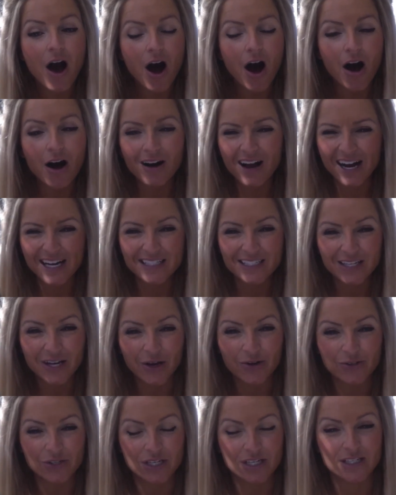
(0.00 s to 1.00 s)
all kinds of
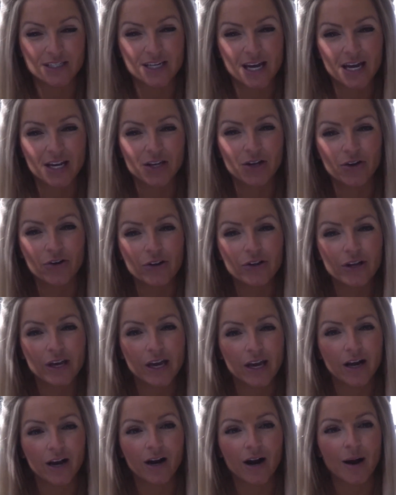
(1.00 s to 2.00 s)
coaches, and you'll
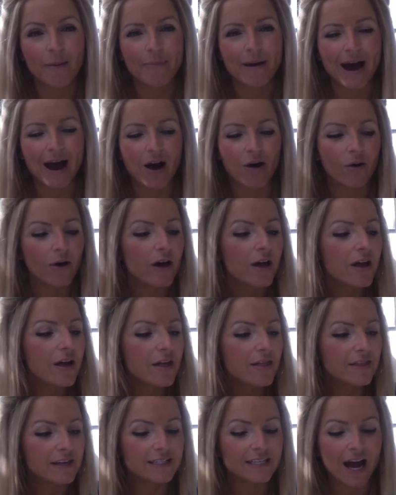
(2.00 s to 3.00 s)
hear about
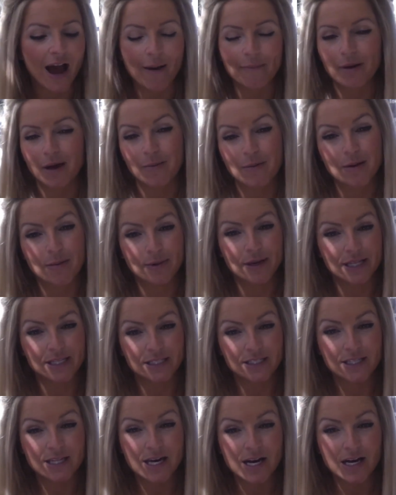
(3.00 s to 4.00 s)
the time
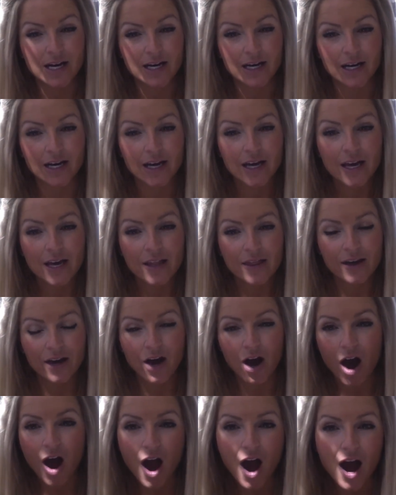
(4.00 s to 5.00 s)
commitments, the the
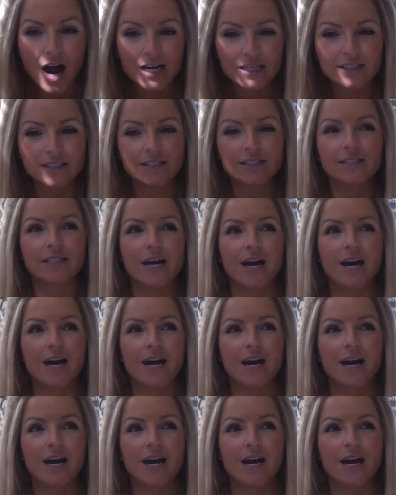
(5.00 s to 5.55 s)
cost,